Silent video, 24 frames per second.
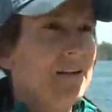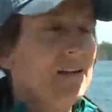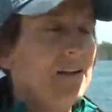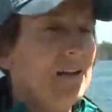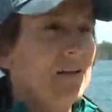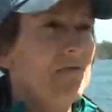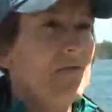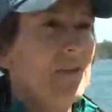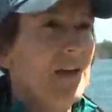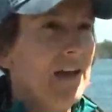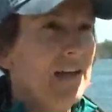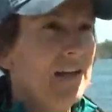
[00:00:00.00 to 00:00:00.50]

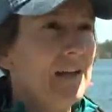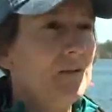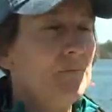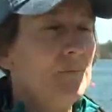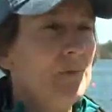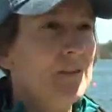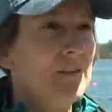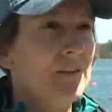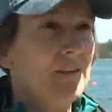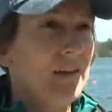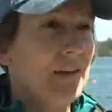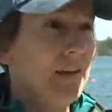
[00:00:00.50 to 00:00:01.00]
If that had
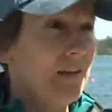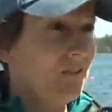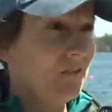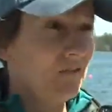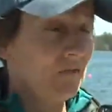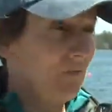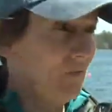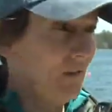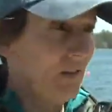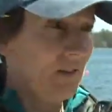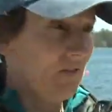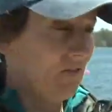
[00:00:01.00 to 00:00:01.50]
been the
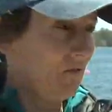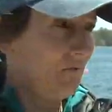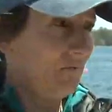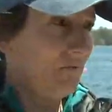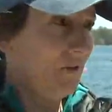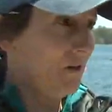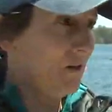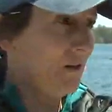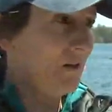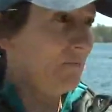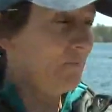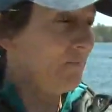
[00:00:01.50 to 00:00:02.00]
case, it's
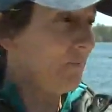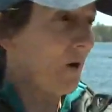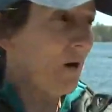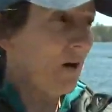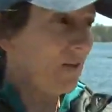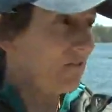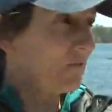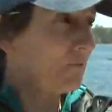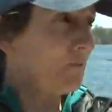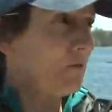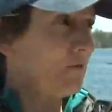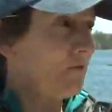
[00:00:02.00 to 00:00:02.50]
very
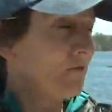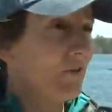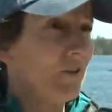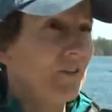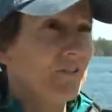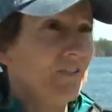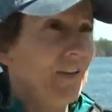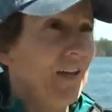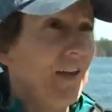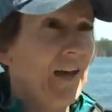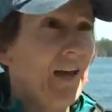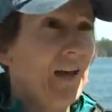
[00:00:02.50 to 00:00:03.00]
possible for
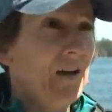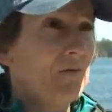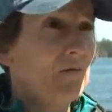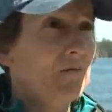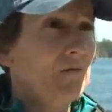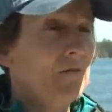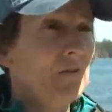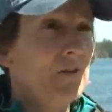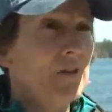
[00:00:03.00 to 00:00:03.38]
us to have